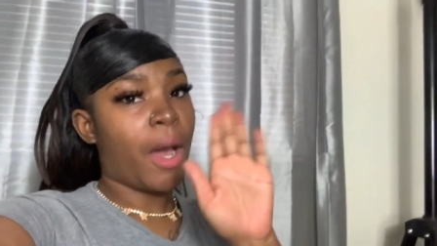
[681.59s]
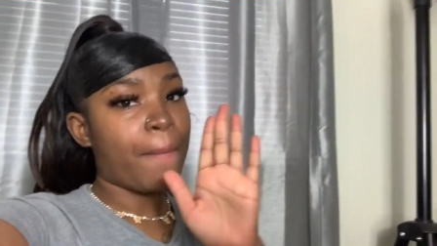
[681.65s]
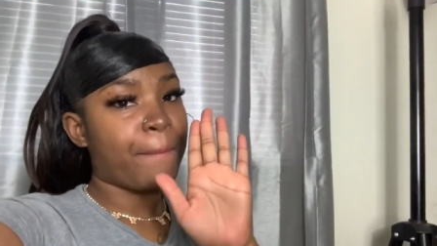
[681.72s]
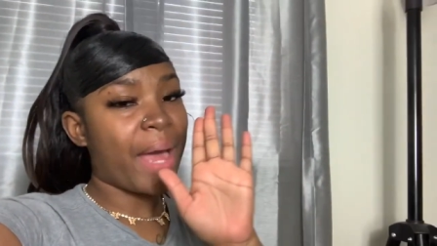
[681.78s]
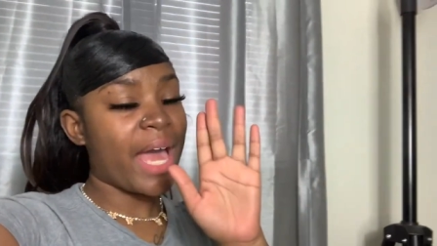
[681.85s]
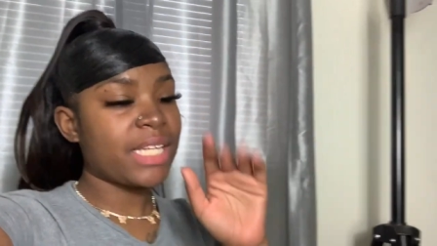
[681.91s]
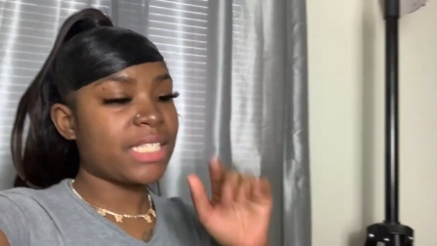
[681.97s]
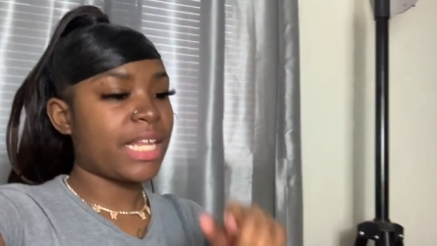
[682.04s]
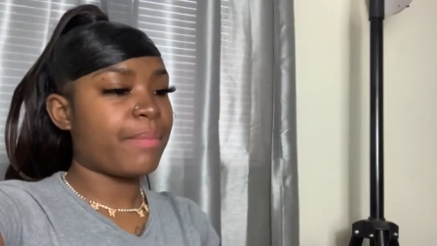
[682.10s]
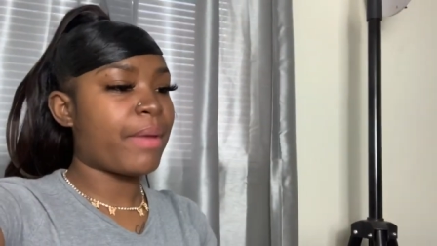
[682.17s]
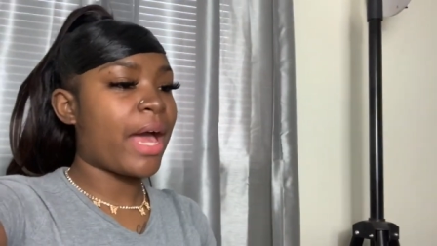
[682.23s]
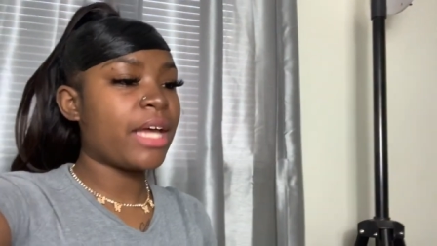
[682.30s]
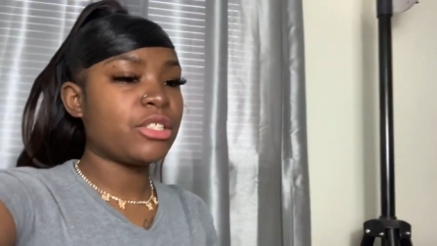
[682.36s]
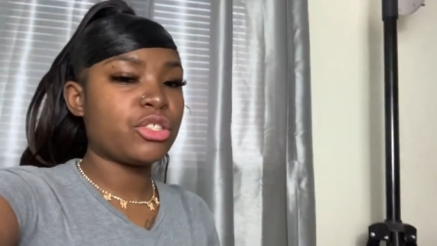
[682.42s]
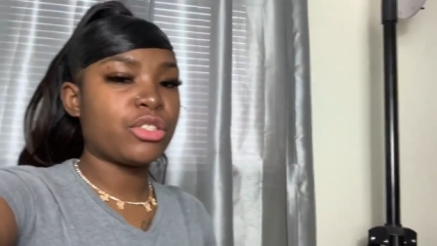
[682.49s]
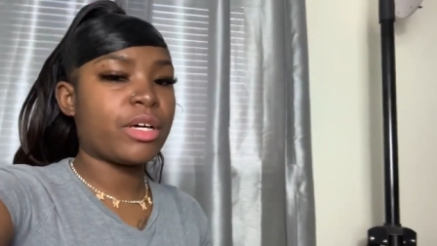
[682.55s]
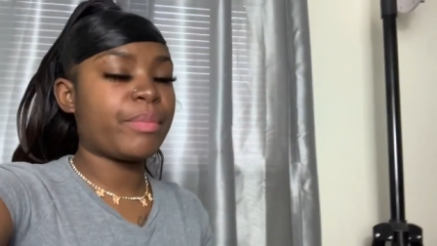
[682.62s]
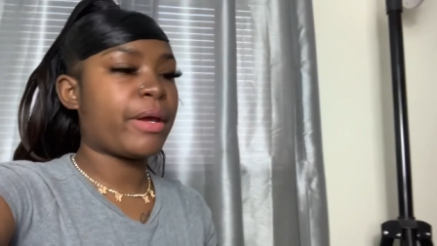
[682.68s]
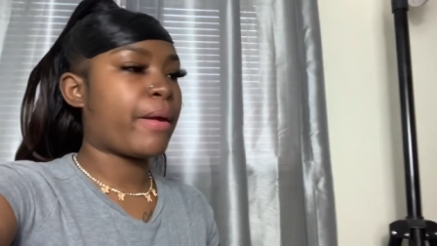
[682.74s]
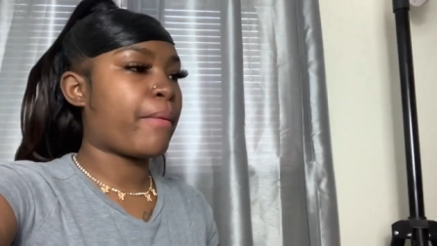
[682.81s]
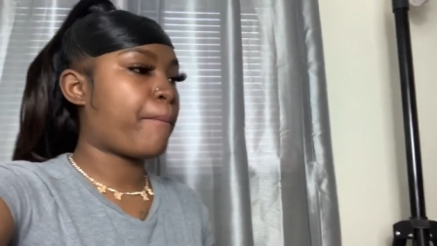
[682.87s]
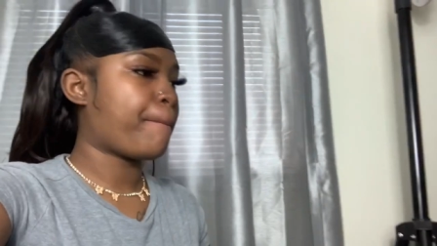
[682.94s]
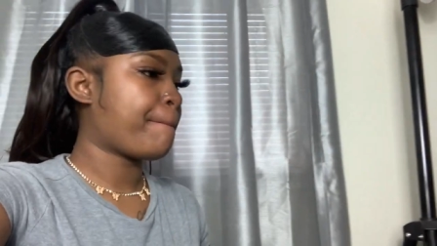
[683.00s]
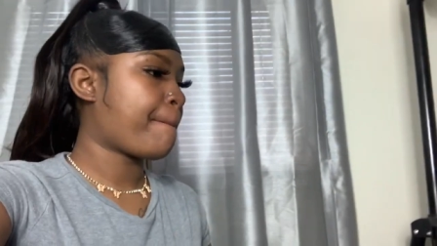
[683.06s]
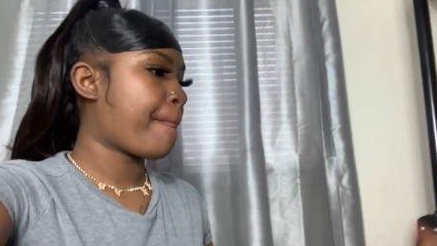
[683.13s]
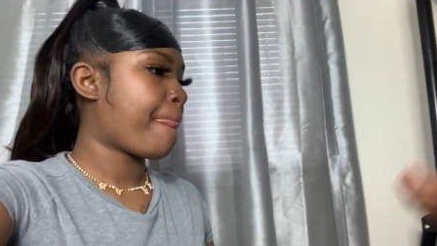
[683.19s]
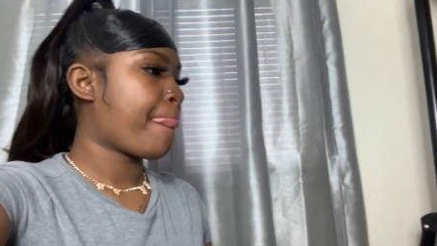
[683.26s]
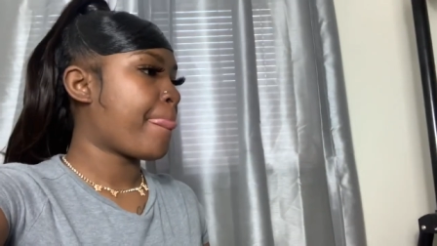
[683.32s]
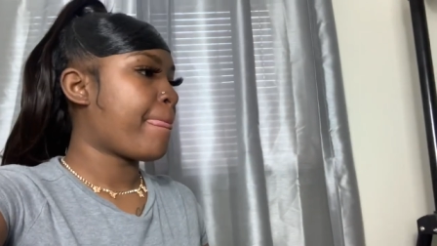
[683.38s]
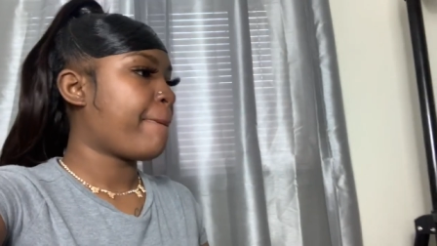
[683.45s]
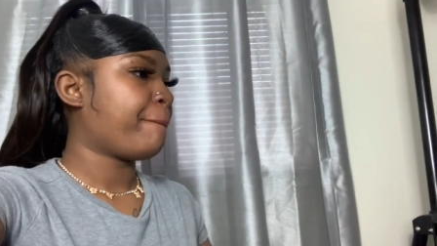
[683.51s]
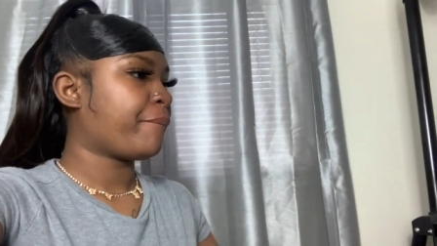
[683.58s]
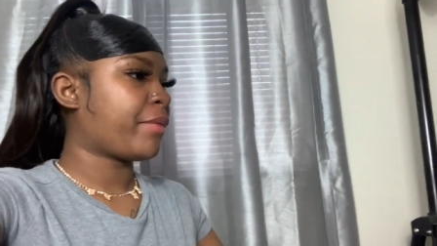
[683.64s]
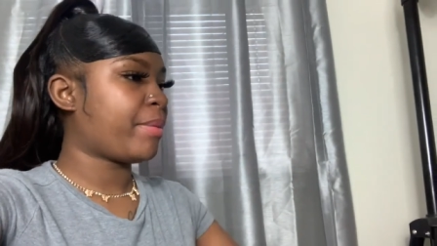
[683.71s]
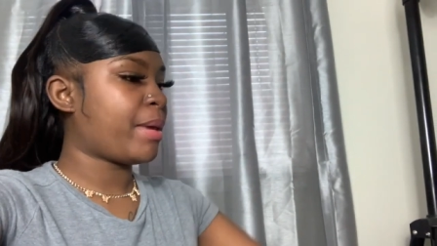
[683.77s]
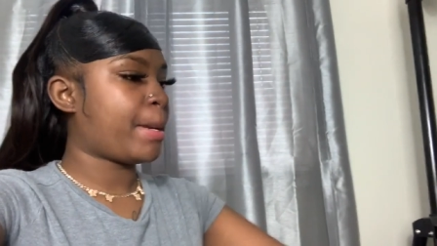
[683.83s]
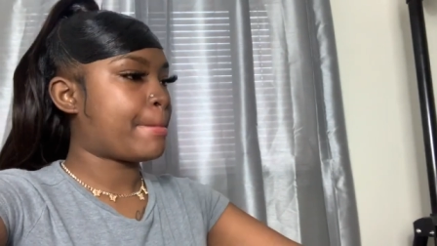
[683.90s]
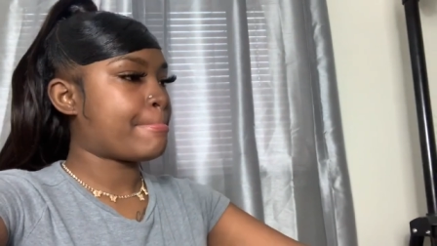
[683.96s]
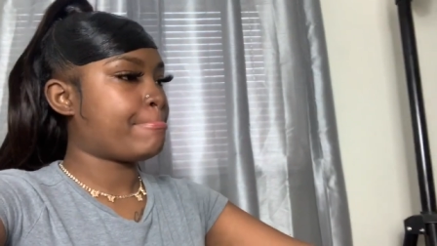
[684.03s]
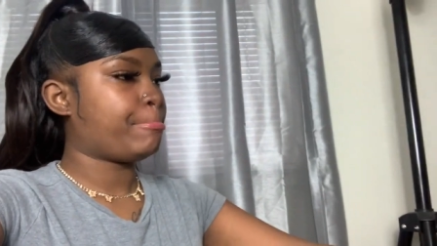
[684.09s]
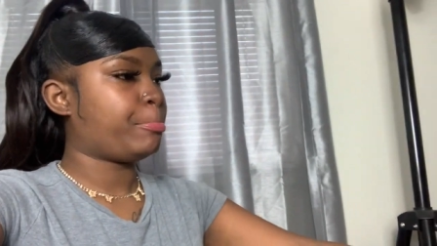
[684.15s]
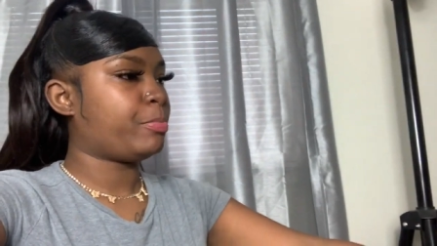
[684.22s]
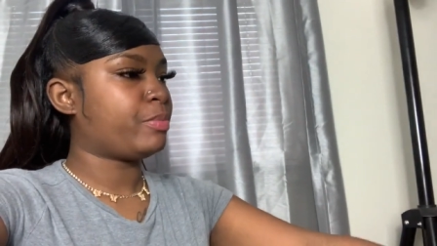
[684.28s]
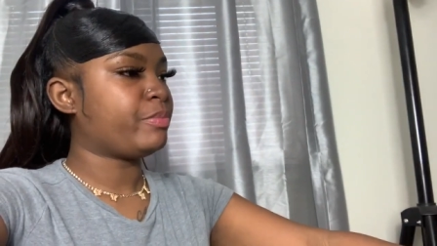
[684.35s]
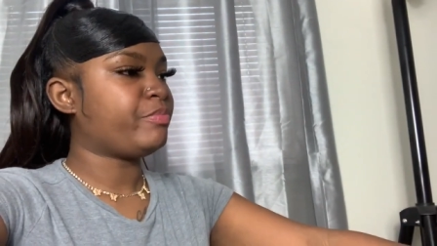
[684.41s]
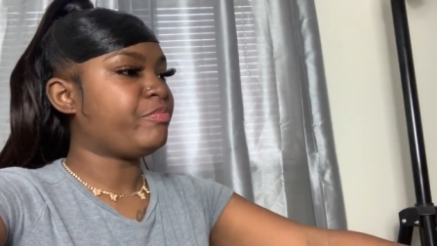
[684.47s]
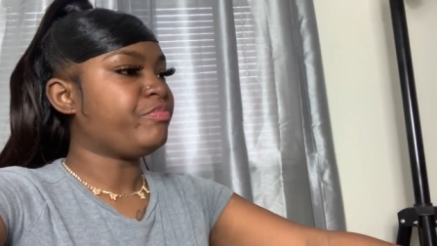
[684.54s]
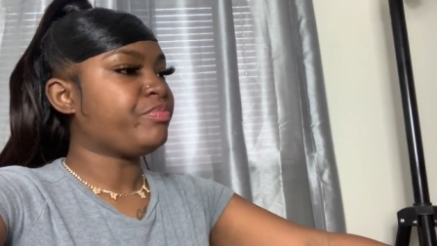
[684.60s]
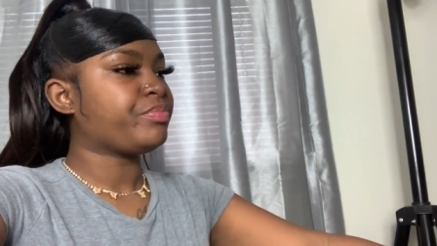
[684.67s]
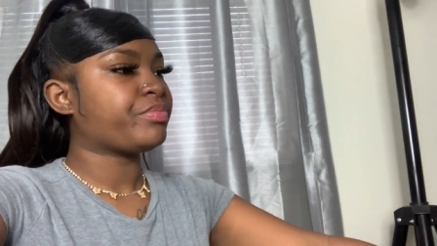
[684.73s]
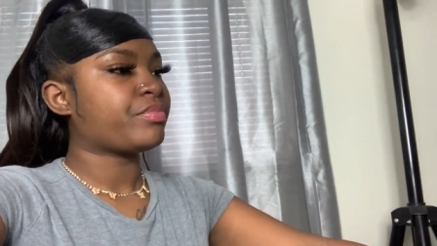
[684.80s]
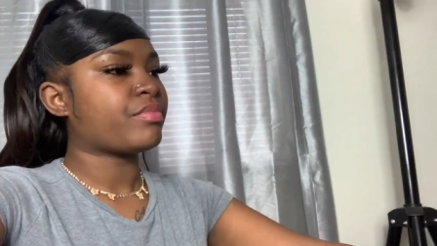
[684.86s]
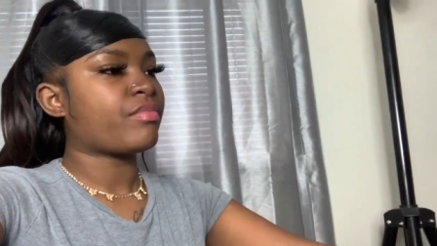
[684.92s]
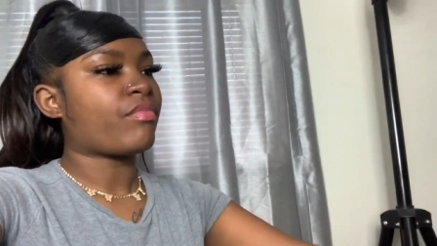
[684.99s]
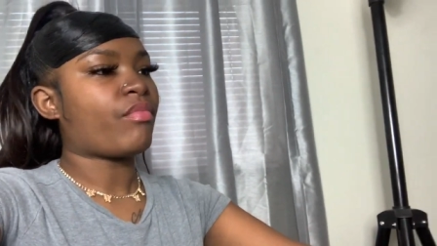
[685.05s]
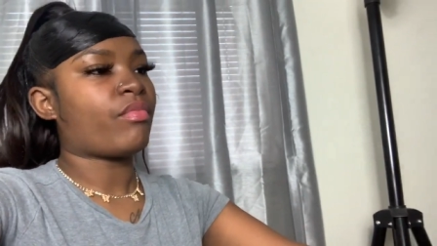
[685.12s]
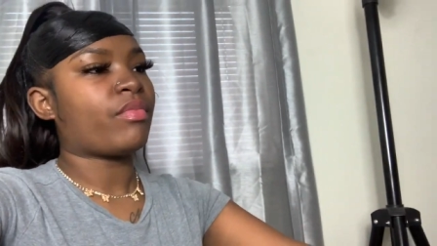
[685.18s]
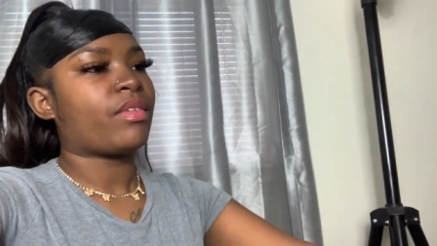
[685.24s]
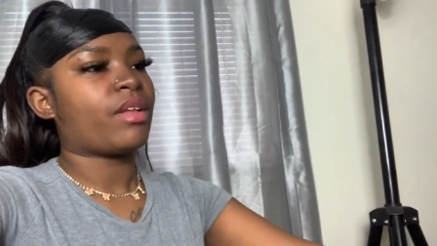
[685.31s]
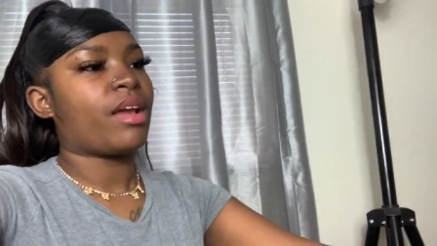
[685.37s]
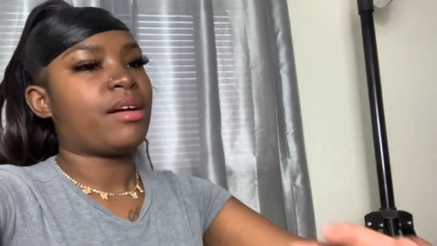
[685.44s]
Bye, say bye, dude. Come here. Come here. Ooh,